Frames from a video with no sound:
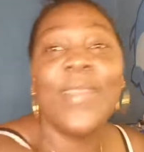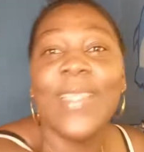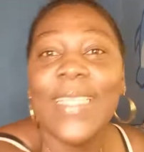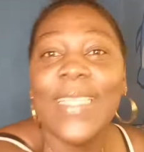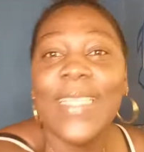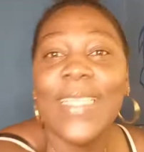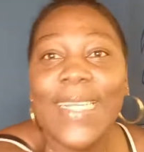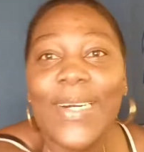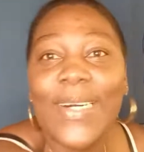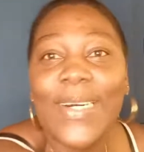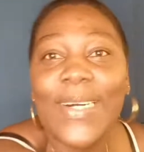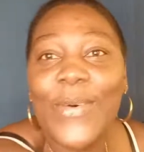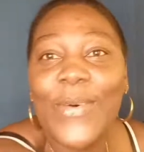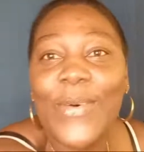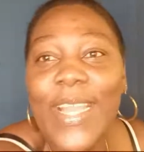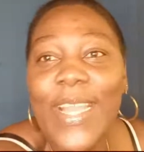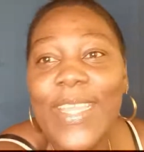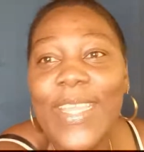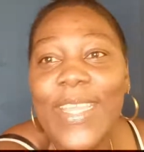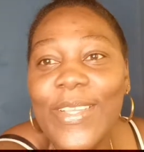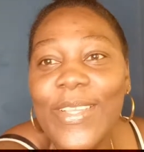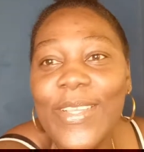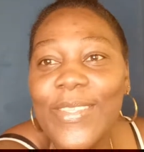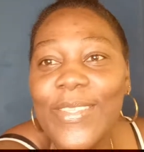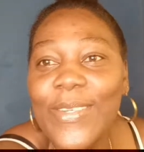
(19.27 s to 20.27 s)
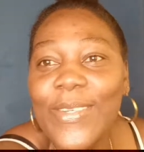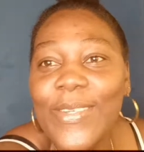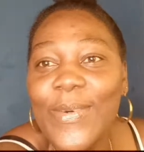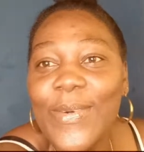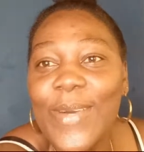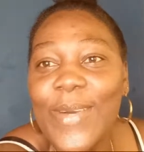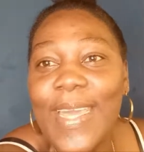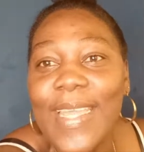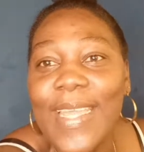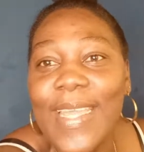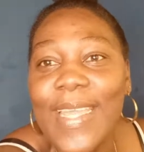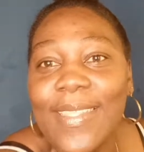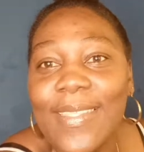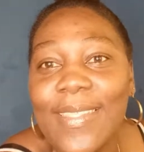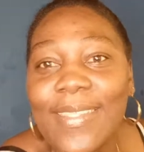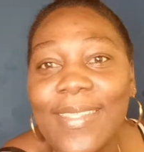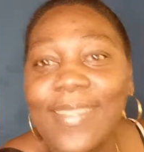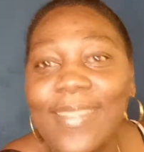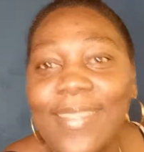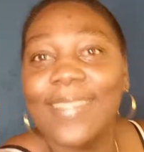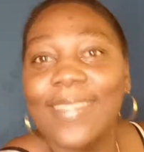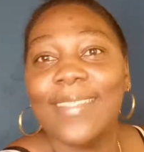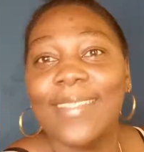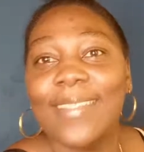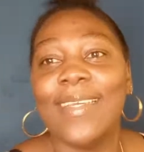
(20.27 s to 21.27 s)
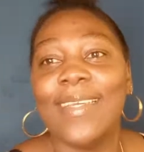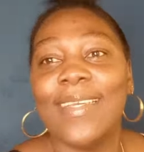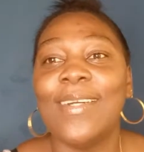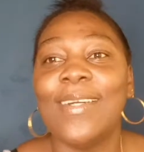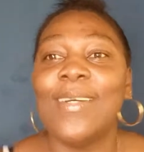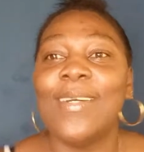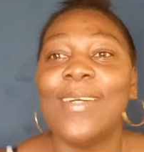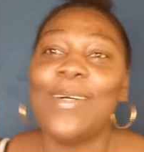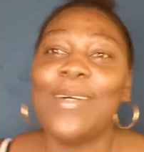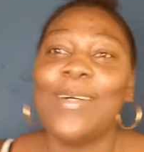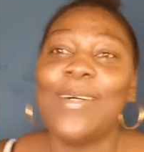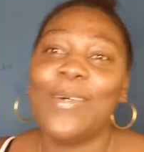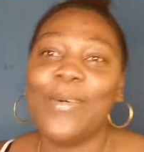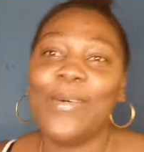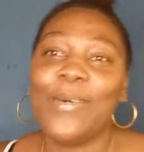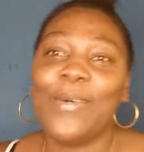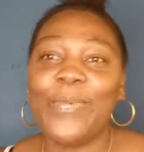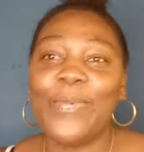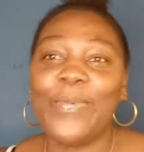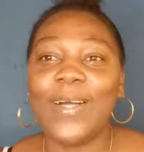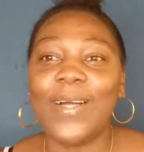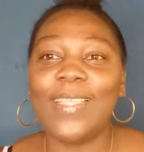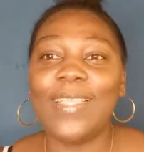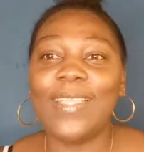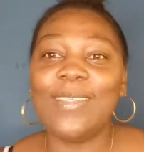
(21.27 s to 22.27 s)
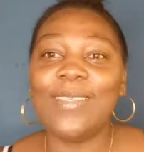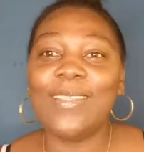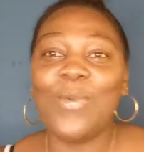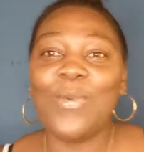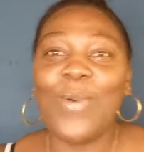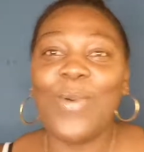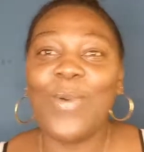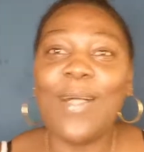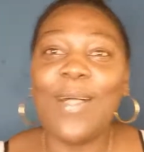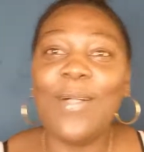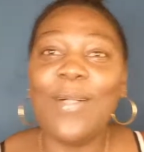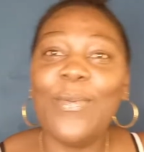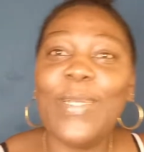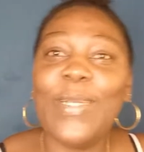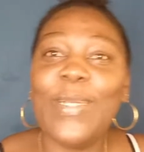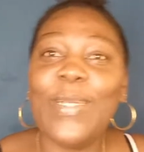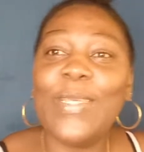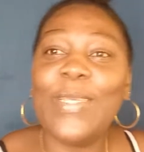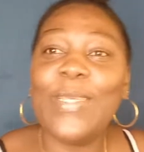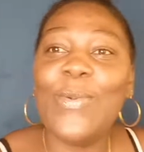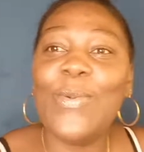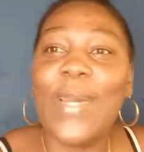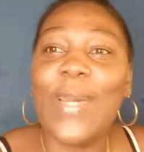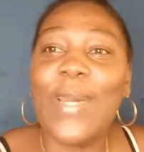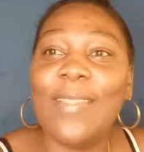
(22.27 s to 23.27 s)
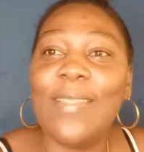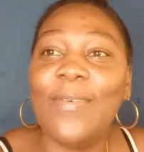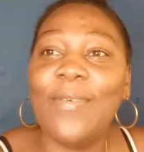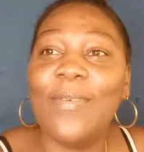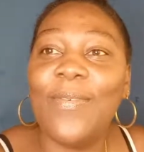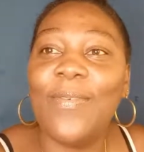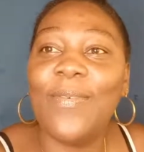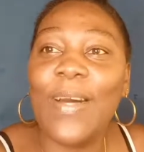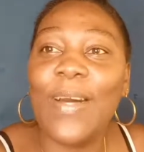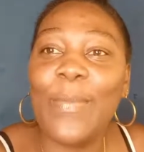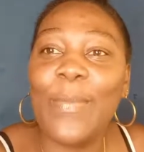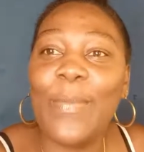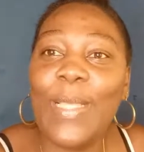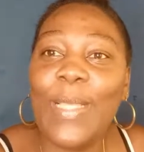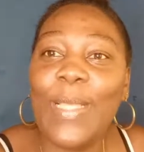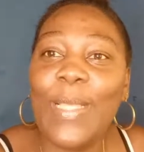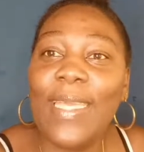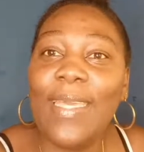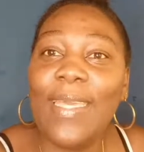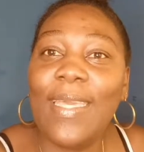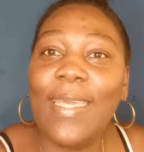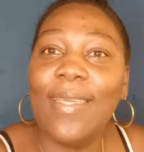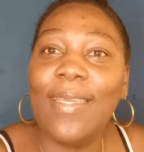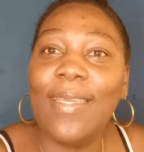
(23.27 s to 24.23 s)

how are you doing hope all is well with you and the family